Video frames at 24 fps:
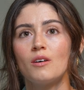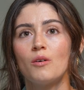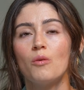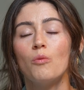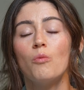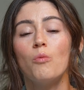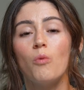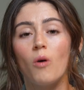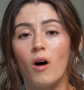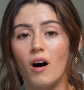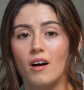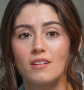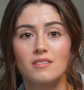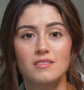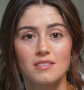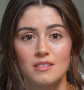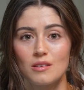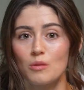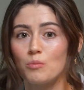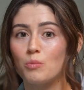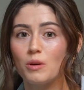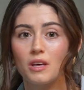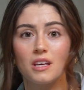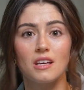wants
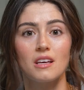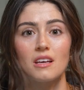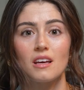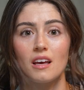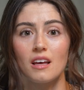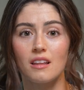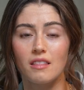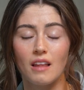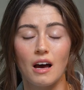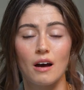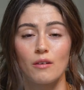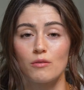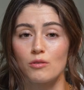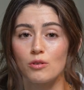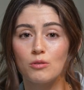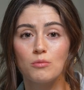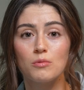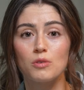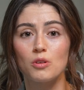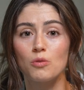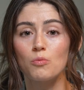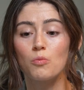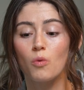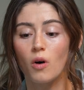to be in that room
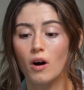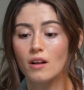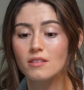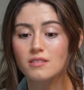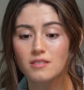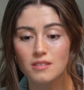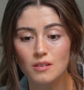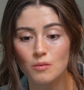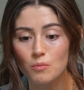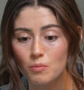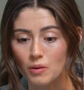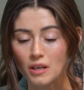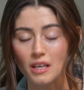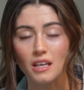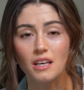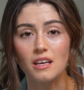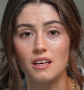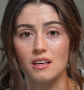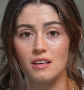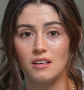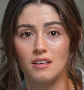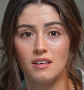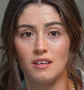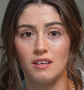with you, wants to
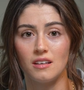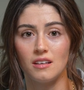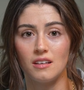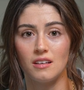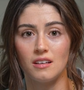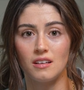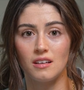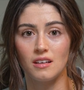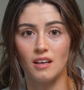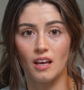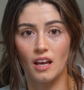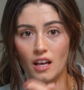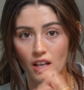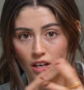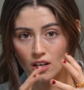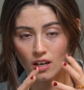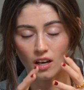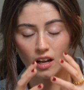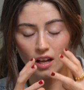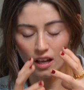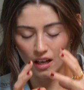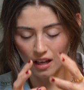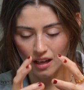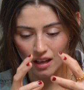be in
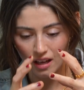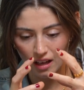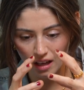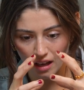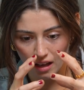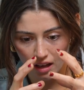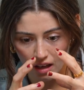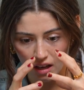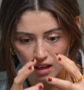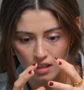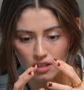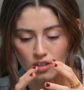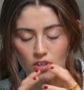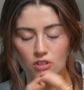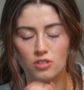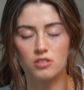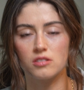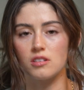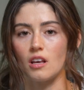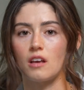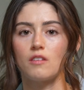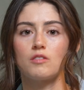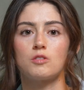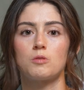your
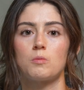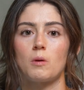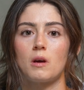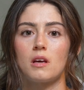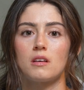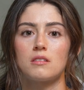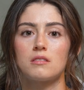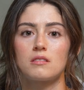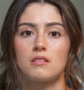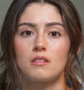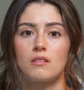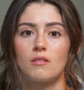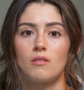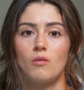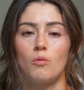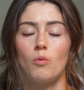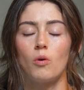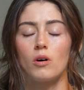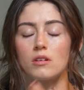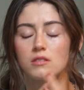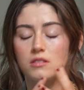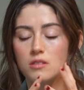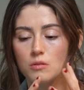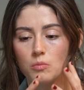safe space,
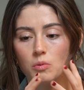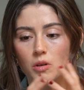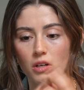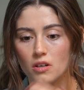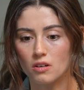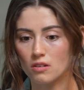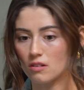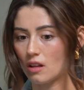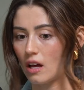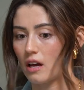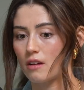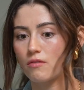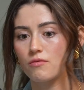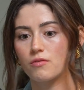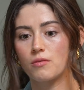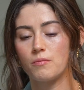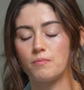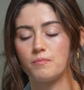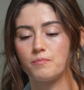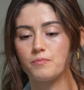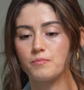wants to be in your life.